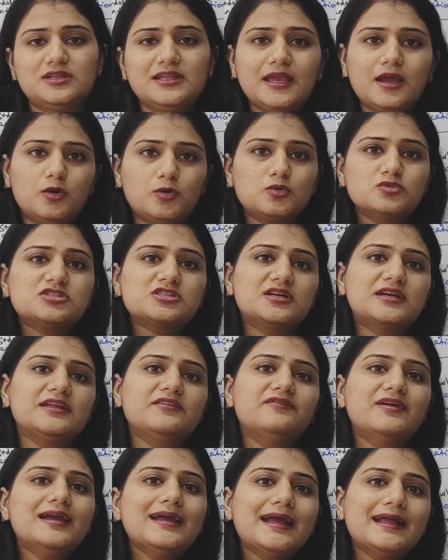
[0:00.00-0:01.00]
They have to
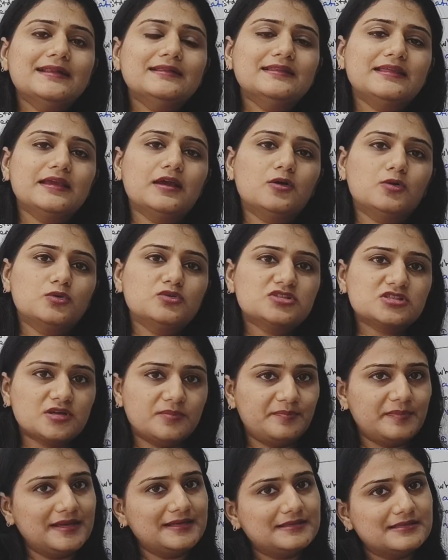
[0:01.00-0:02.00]
certify and they have to
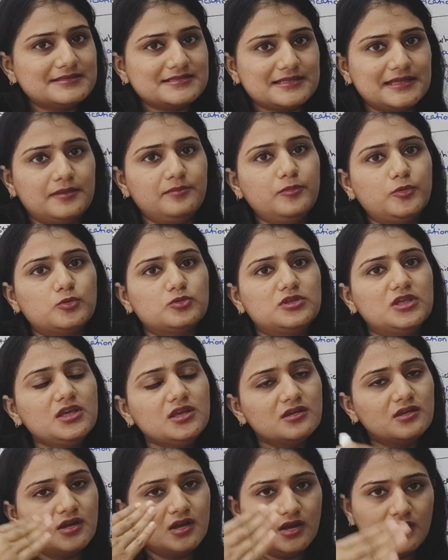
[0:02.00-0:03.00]
submit the same to
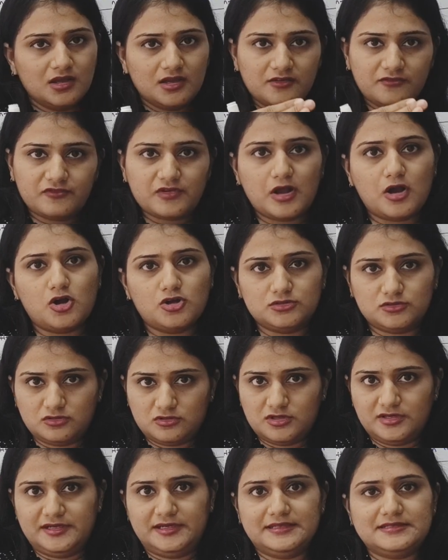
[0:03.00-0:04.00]
the IFSCA
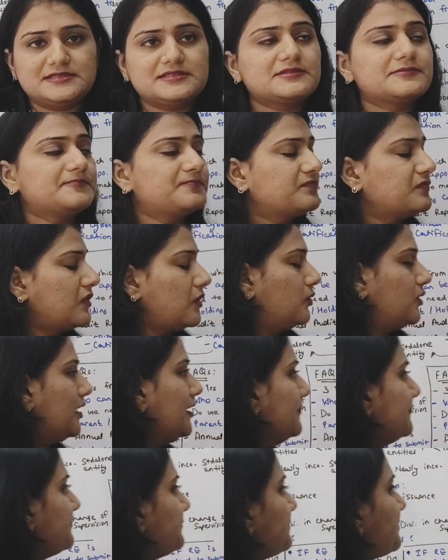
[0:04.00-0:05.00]
authorities.
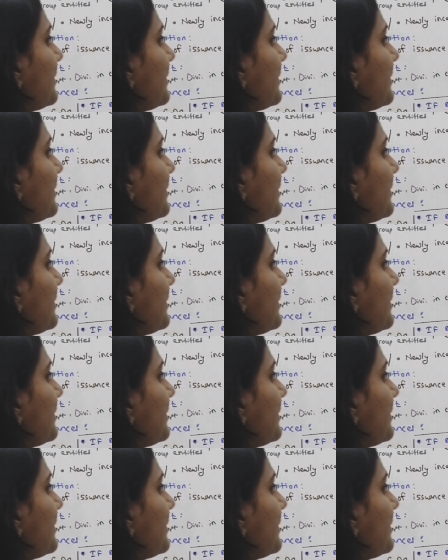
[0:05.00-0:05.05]
Okay.